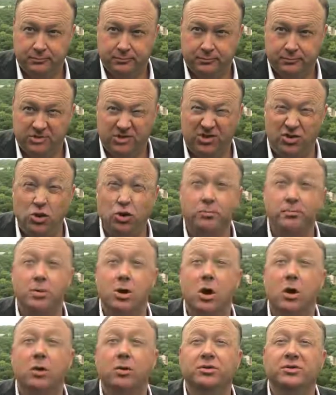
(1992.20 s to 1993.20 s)
Snoop
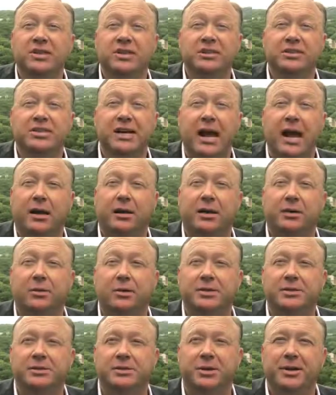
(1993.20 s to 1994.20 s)
knows exactly what
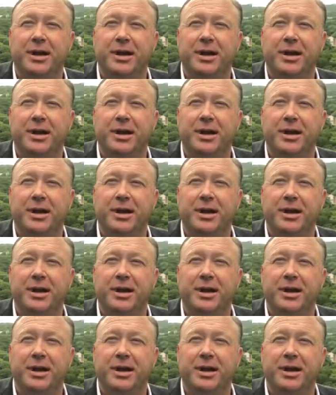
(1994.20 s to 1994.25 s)
he's doing.